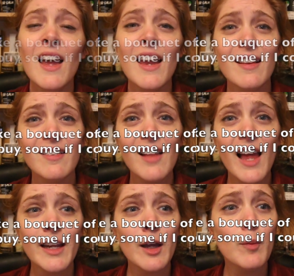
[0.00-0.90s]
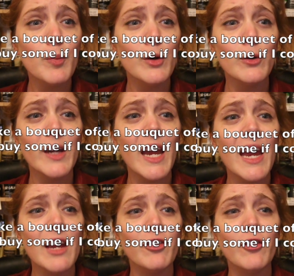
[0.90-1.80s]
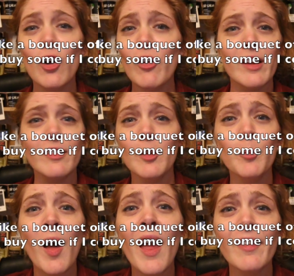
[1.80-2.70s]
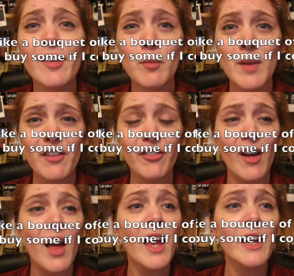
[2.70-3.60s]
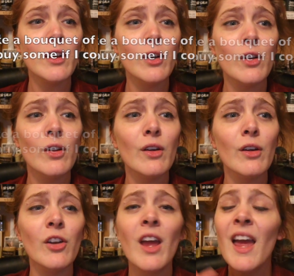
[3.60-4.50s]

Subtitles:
it's like a bouquet of forest, I'd buy some if I could.